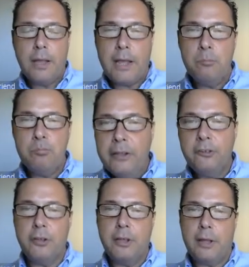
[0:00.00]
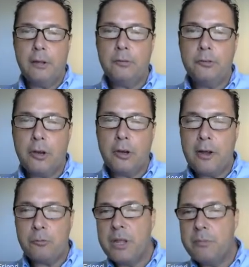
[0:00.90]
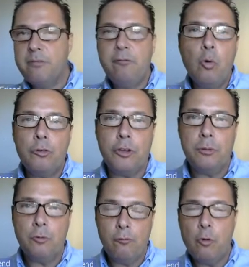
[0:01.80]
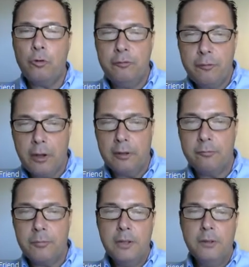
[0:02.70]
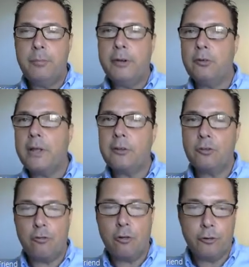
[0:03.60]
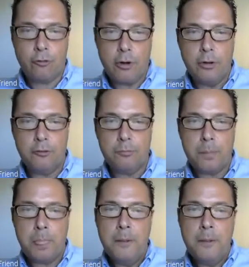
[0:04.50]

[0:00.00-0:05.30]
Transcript: and basing out around maybe 40 or 45, depending on how strong the trend is.